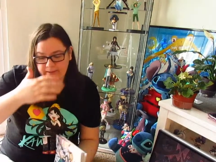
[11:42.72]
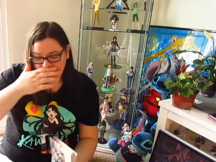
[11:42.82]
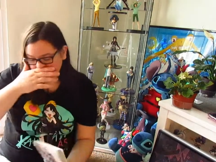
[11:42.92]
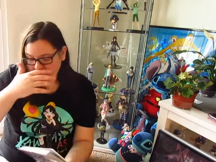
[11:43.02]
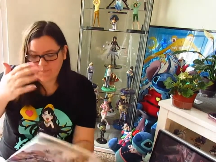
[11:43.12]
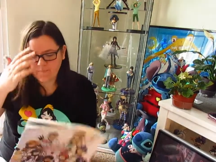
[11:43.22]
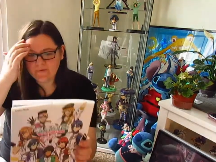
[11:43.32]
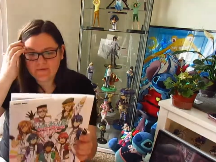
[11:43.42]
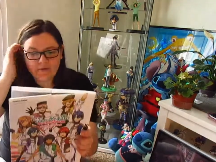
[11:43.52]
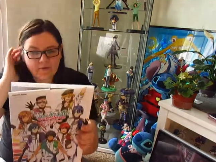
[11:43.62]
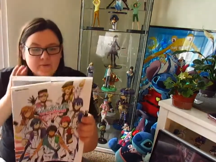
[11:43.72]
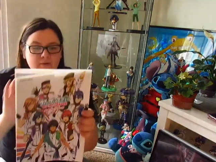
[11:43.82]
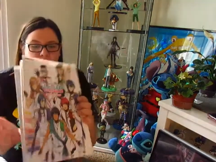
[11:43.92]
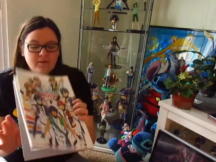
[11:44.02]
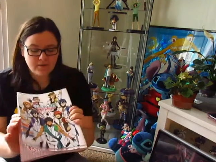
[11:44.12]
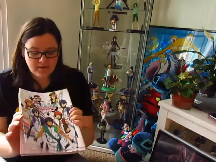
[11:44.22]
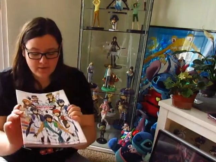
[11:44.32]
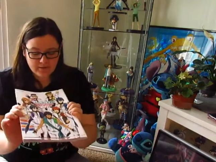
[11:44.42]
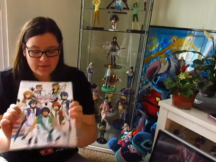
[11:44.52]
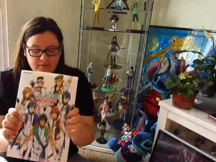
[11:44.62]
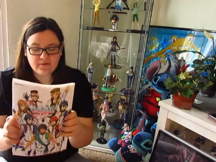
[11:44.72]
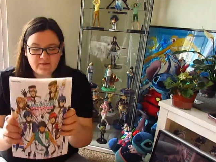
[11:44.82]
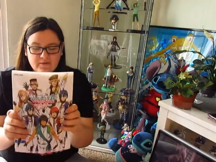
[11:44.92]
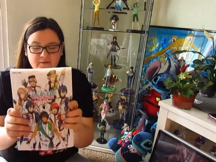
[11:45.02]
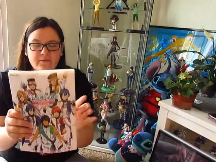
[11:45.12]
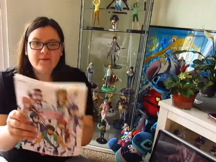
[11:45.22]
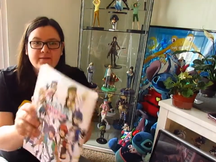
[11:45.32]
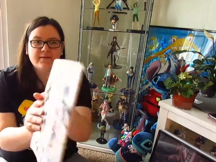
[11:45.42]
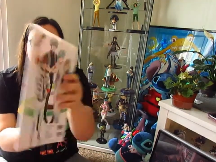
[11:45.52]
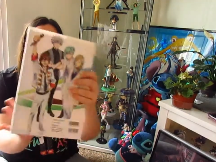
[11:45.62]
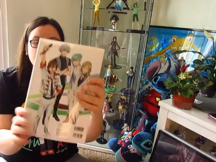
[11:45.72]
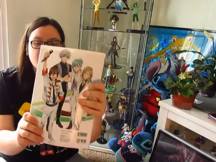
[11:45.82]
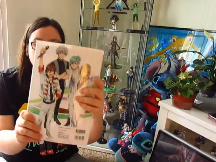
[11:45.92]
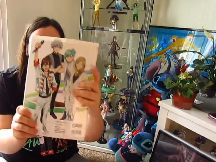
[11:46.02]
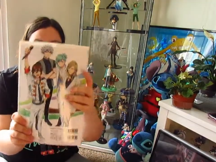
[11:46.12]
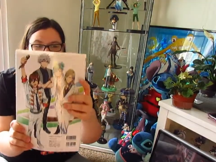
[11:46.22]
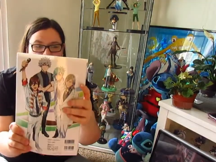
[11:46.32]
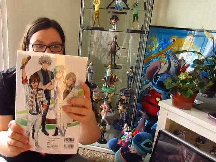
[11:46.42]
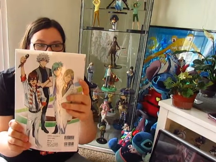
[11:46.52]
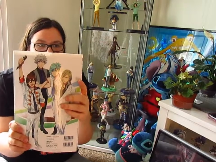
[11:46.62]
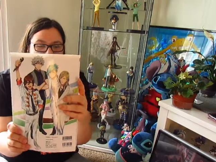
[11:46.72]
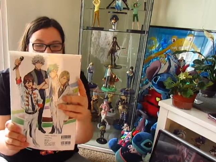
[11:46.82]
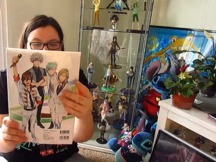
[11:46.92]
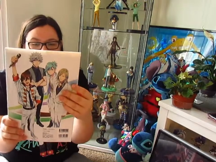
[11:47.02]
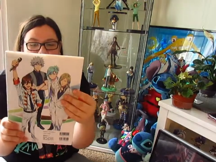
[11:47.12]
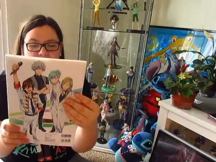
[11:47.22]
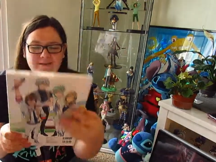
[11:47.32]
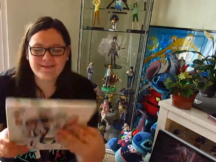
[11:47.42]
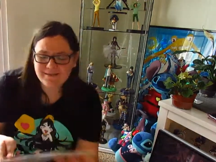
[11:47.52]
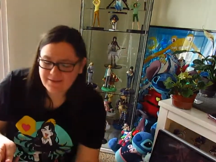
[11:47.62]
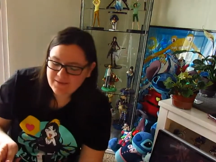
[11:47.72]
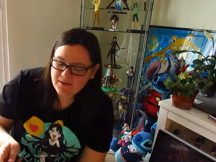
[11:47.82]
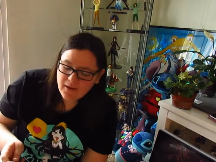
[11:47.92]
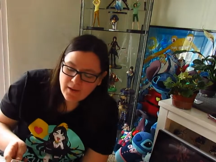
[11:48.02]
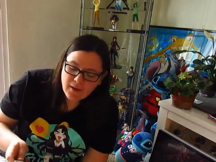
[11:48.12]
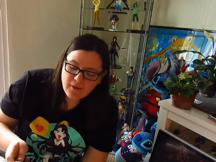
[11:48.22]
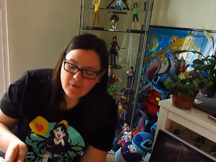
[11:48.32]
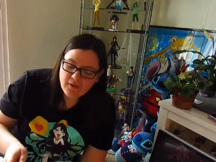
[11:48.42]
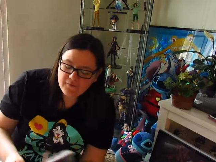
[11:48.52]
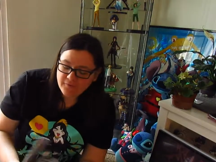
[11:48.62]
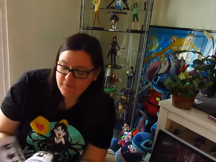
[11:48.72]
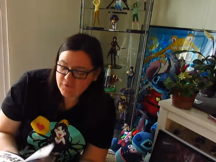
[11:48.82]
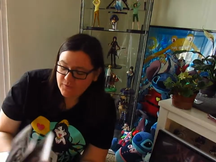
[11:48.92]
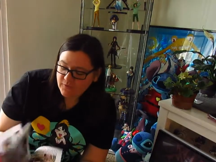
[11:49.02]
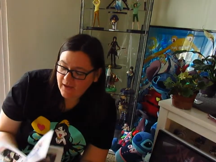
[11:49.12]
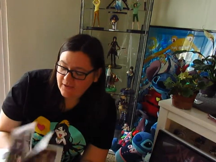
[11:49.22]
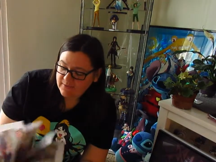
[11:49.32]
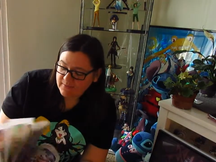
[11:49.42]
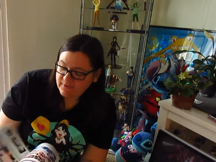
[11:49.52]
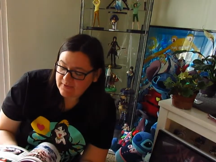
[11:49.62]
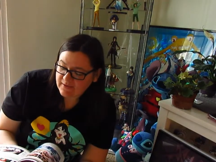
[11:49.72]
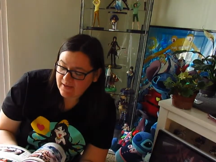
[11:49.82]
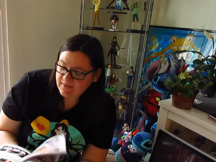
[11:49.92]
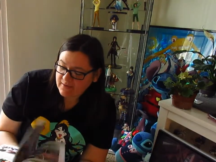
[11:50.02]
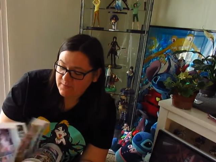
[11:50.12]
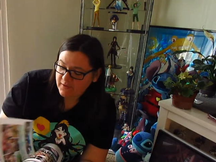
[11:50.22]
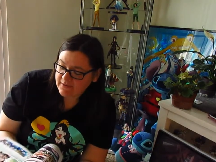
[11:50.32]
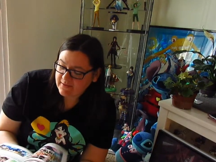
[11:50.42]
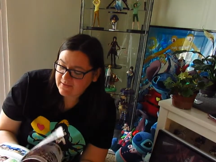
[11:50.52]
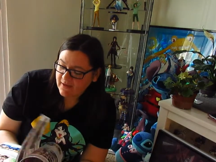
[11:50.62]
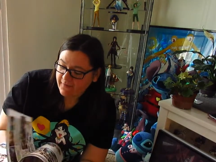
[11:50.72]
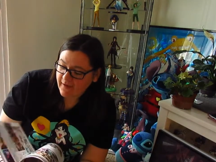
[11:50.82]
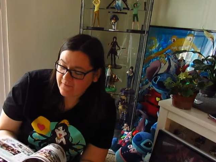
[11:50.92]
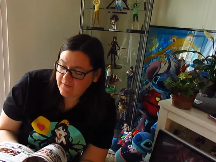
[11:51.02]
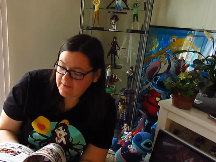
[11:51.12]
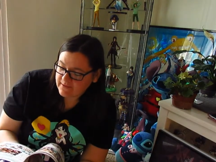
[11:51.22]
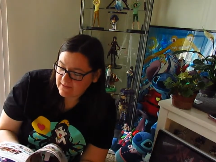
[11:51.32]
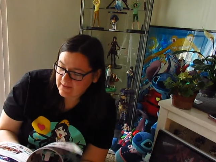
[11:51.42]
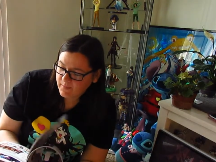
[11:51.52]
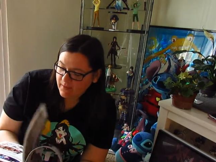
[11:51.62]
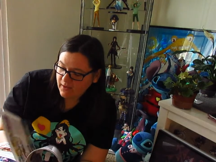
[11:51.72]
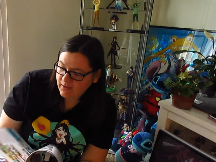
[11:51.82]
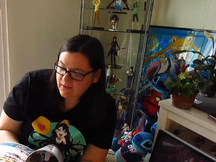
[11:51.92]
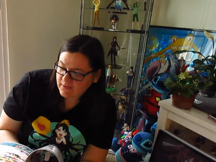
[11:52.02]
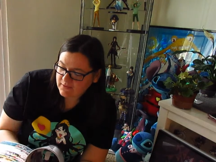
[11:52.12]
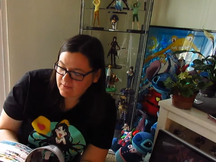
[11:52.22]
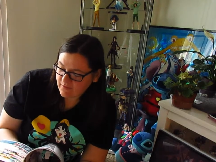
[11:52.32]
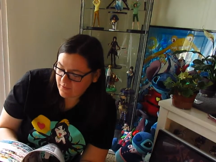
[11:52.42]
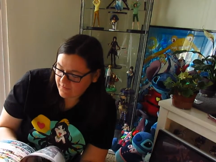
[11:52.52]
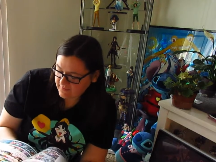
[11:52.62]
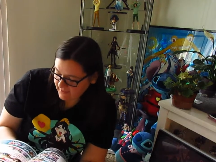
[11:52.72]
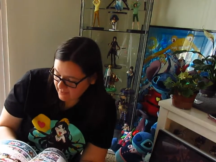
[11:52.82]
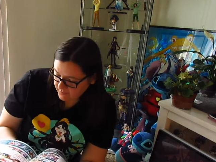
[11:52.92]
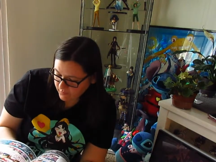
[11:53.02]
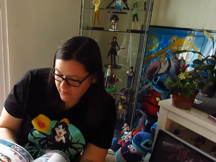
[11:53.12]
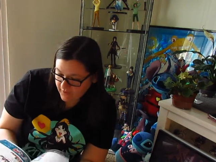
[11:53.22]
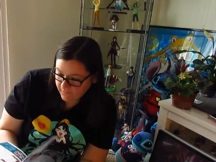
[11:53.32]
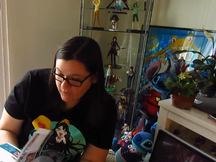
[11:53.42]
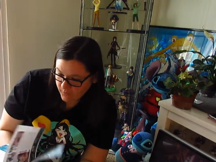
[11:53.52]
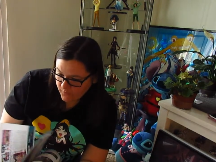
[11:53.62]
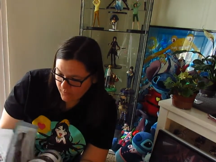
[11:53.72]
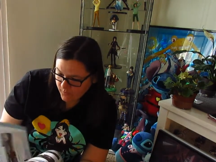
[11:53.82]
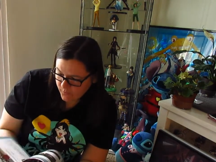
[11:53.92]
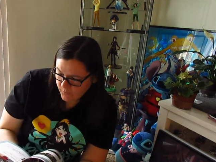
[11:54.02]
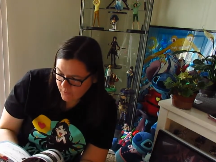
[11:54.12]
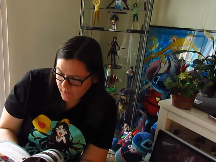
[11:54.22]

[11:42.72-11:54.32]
messed up. So, starch from the front, quartet neck on the back. This says Love 2000%, but it does have Heavens in the back. So I don't know if it's like a preview